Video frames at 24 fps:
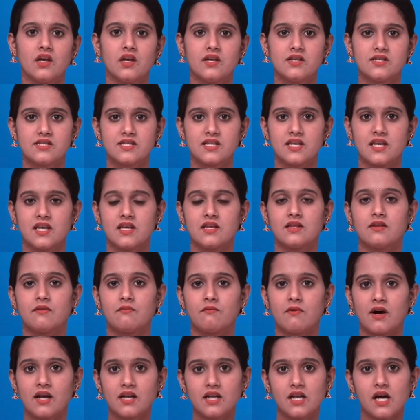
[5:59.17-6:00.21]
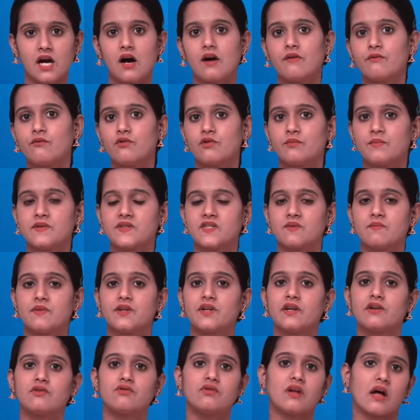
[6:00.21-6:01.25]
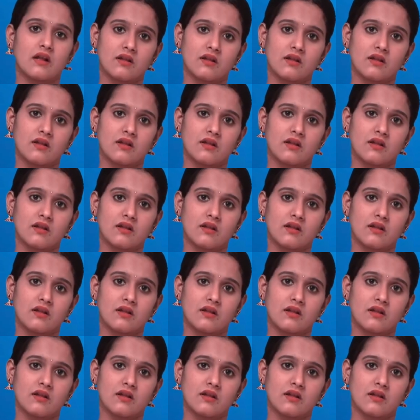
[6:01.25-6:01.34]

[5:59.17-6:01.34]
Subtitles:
see, the one half would be symmetric to the